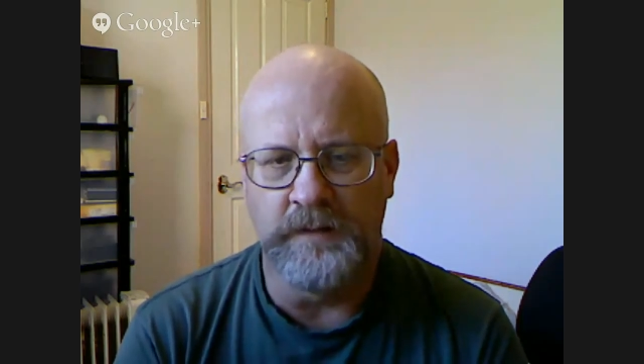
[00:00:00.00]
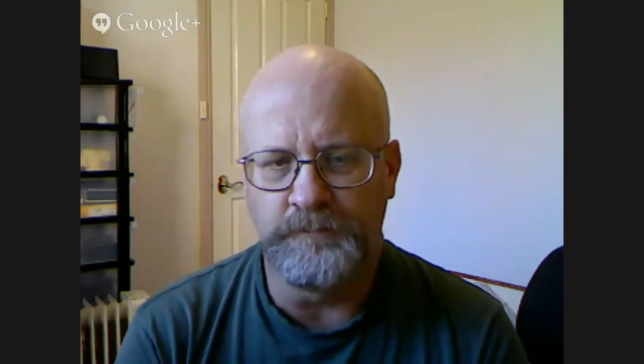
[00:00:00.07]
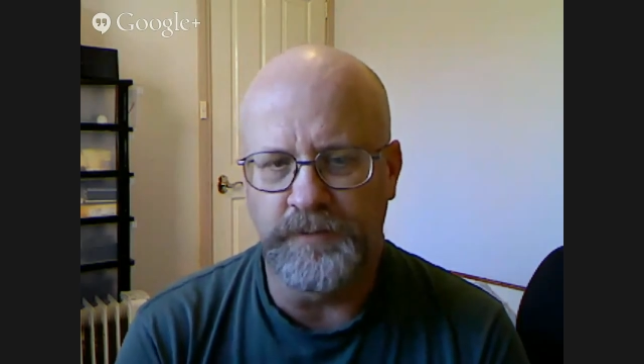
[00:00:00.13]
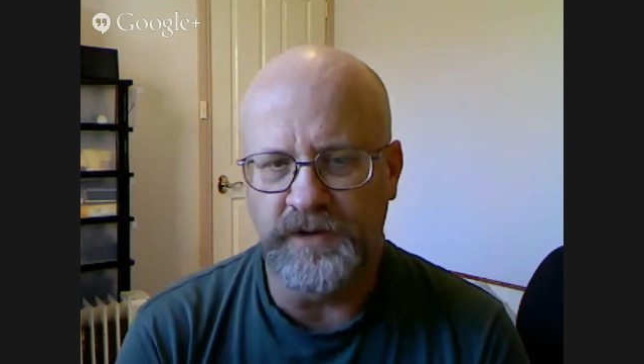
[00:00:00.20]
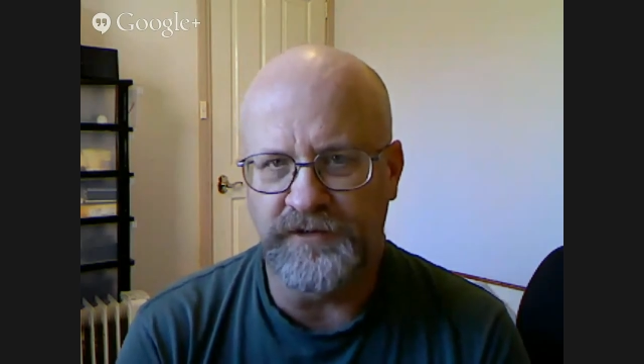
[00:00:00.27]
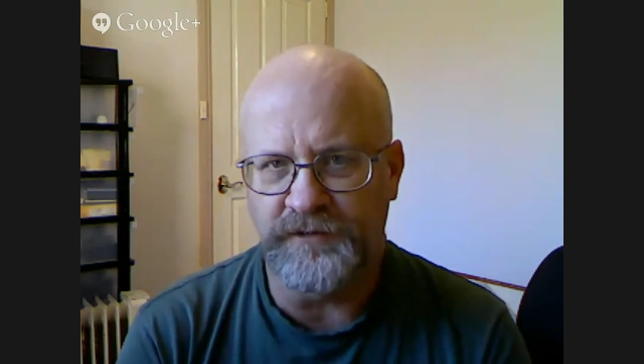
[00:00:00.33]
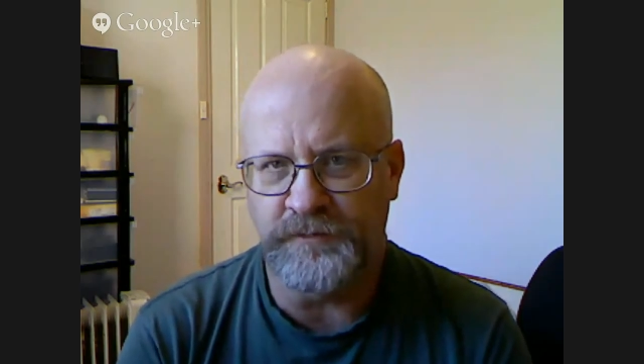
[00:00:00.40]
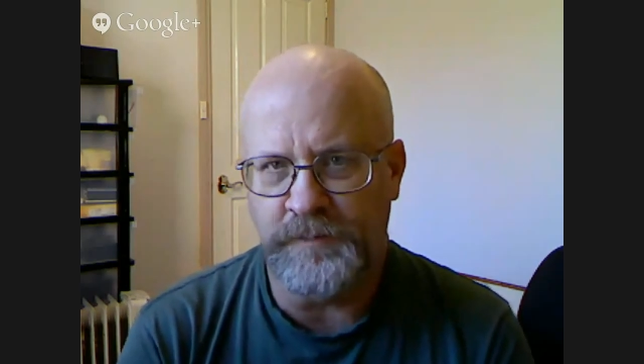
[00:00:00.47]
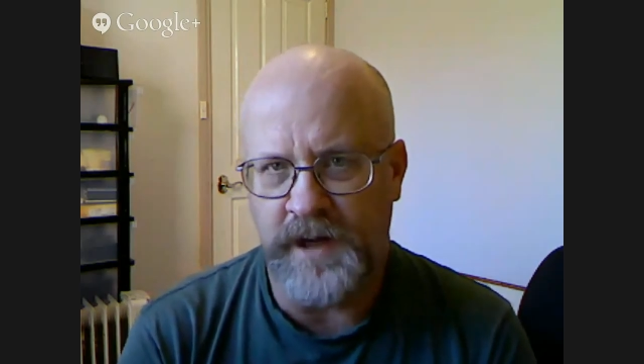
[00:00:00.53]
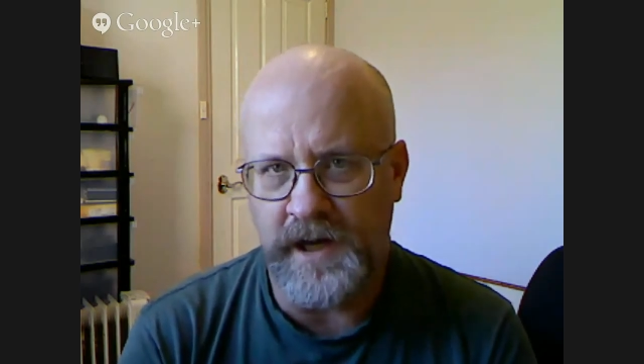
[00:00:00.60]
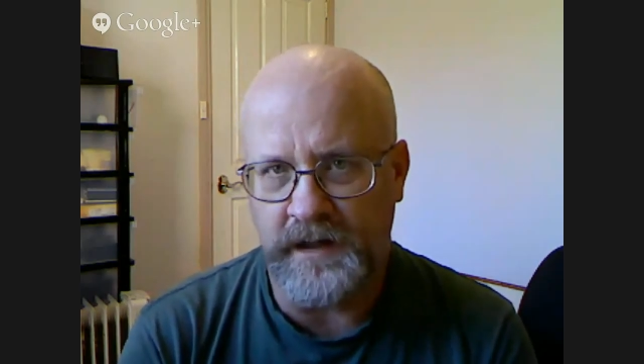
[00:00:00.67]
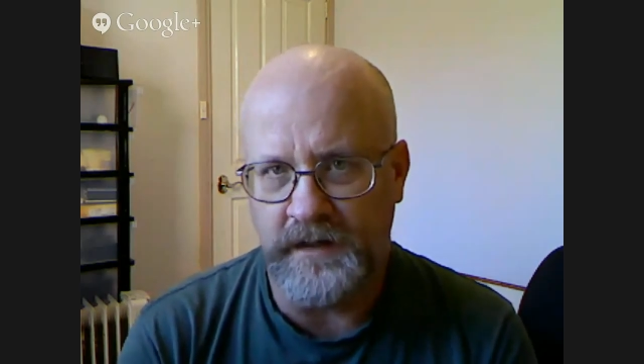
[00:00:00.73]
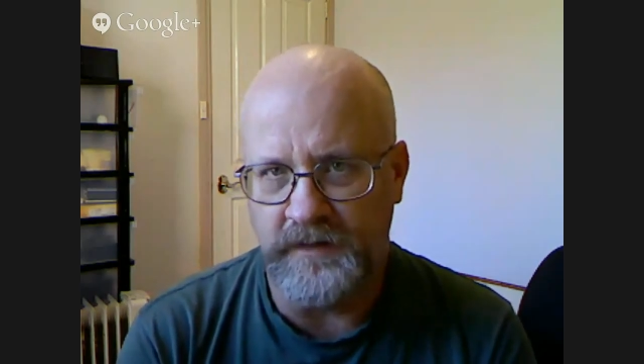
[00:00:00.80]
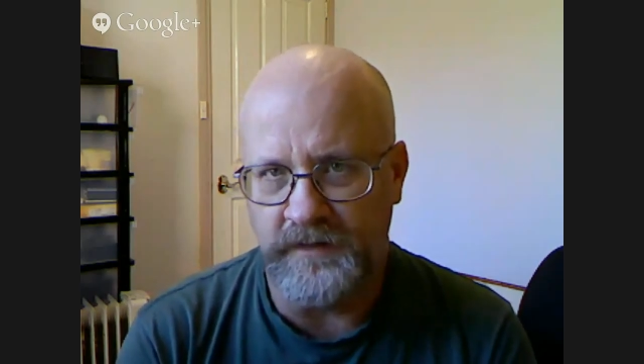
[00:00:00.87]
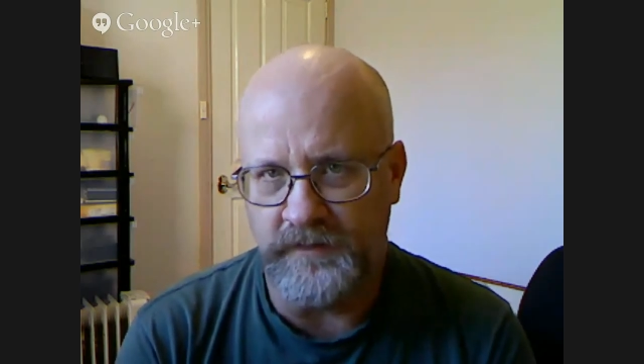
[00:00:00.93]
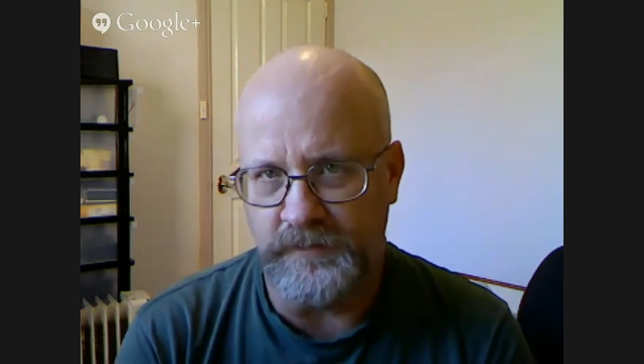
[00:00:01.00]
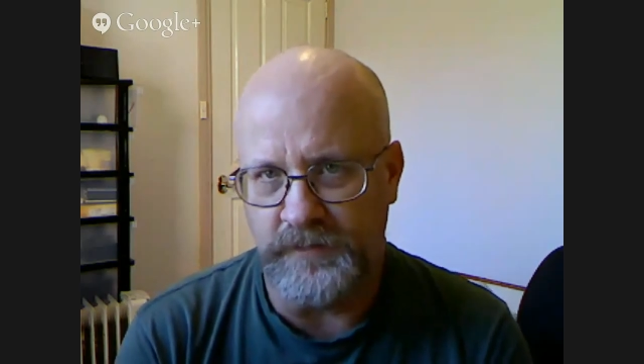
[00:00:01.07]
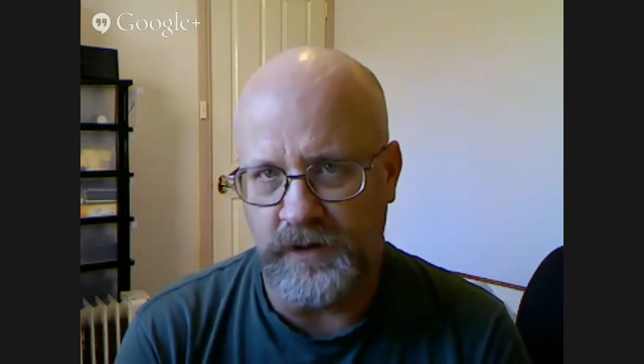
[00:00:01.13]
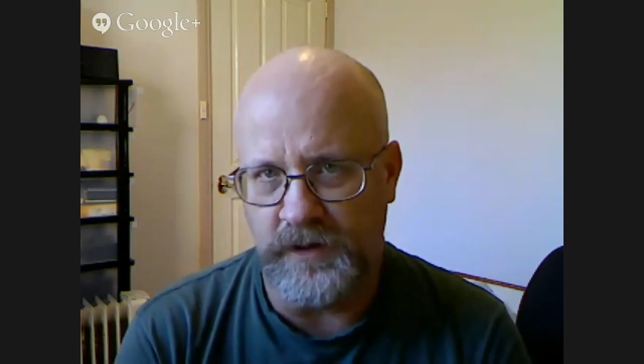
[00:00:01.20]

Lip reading: BizSpark is a